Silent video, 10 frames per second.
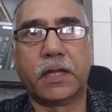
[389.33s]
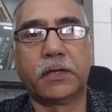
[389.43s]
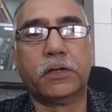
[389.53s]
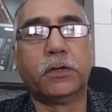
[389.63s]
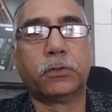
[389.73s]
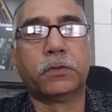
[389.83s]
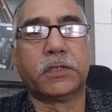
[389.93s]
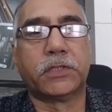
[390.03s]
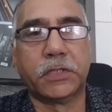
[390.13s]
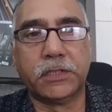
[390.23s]
get into the
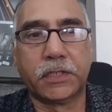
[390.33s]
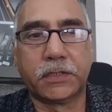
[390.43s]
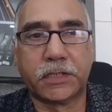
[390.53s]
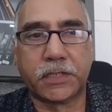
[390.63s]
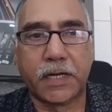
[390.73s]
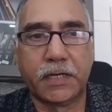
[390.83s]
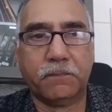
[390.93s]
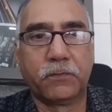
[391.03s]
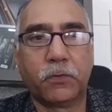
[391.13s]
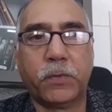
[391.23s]
surgical side,